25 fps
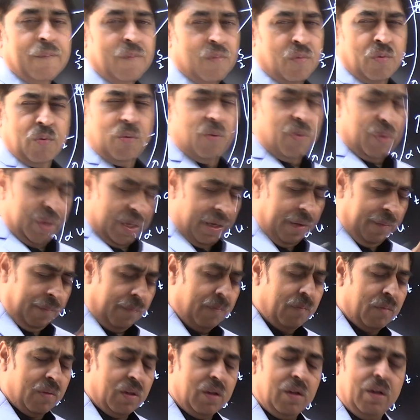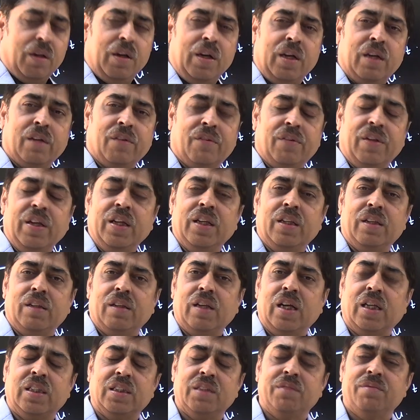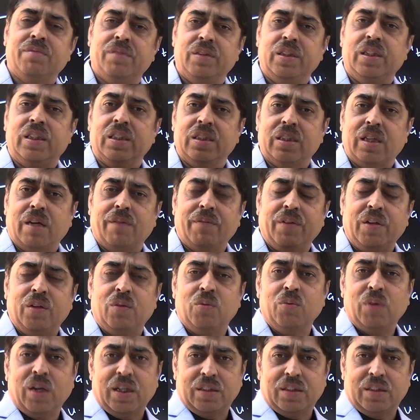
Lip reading: So, okay, let us think as if it is having two